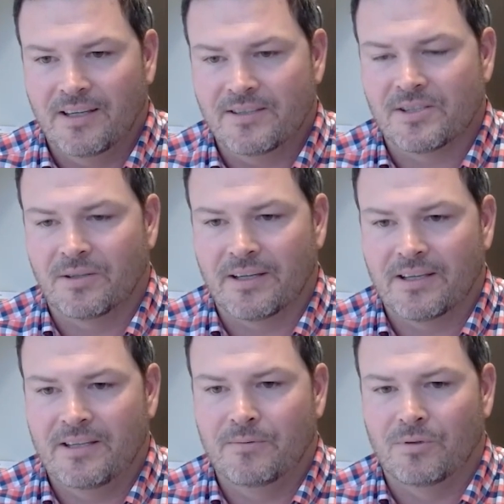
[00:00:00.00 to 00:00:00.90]
And so
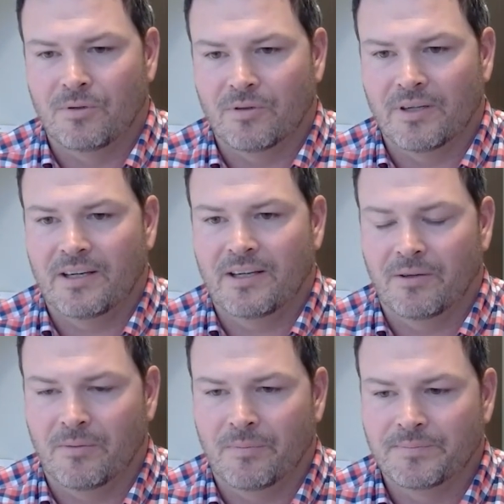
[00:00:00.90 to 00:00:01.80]
like he will hold it.
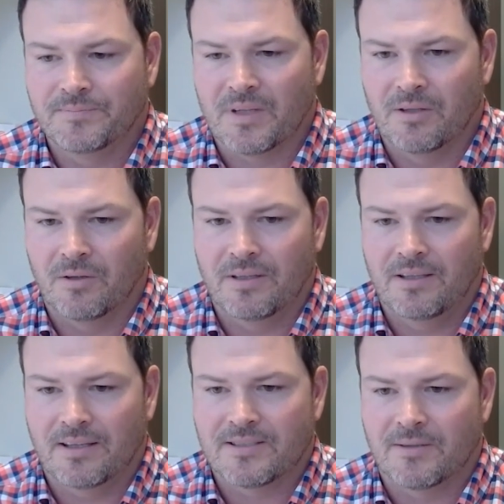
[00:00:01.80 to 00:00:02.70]
He'll, he'll,
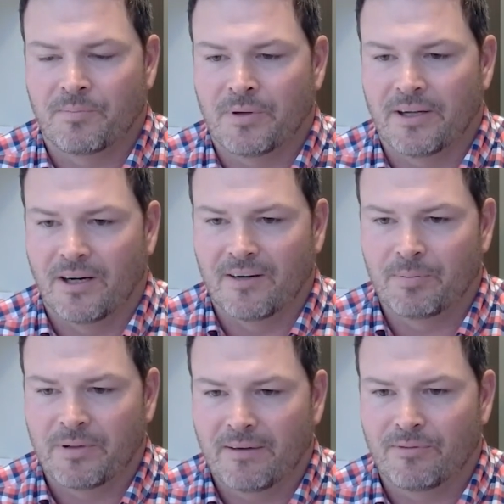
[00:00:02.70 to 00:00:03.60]
he likes to play
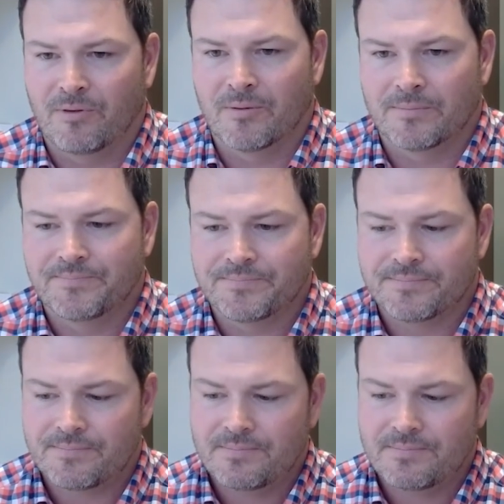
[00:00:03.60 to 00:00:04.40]
off platform